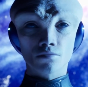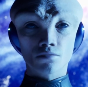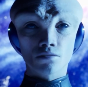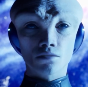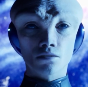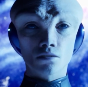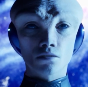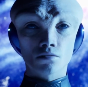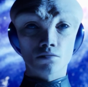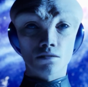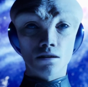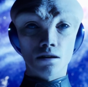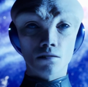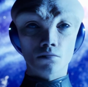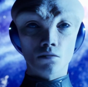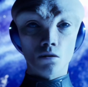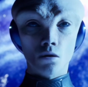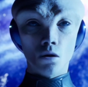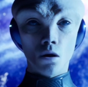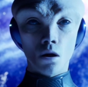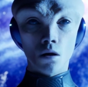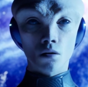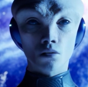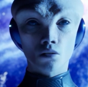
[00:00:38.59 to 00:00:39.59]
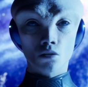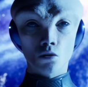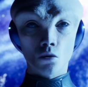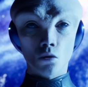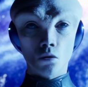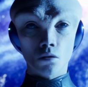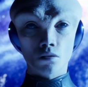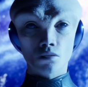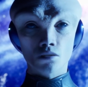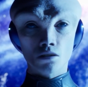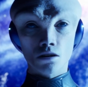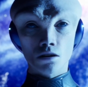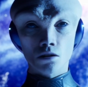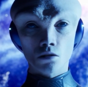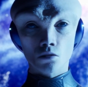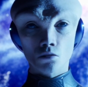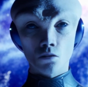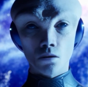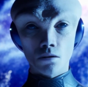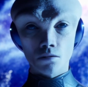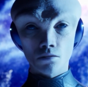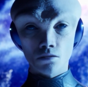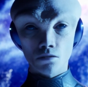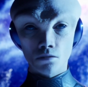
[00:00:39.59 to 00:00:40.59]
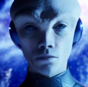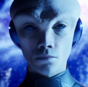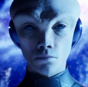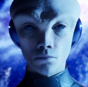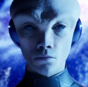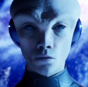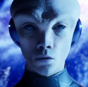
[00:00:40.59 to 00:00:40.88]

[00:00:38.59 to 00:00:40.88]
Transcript: Your technological achievements,